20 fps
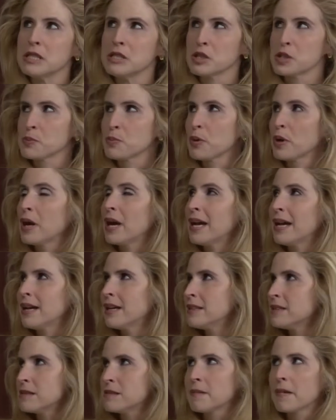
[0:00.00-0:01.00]
We just
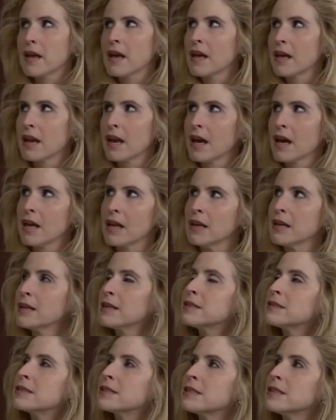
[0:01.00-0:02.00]
prayed, and
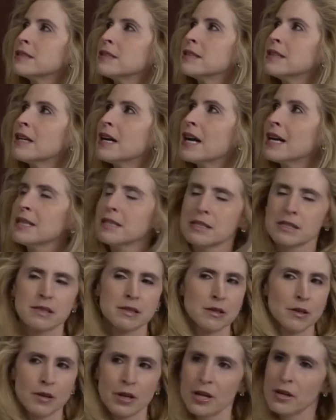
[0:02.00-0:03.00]
I
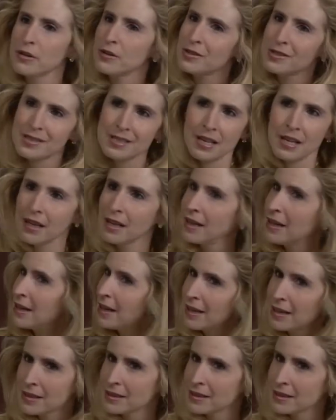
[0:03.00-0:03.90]
just don't understand.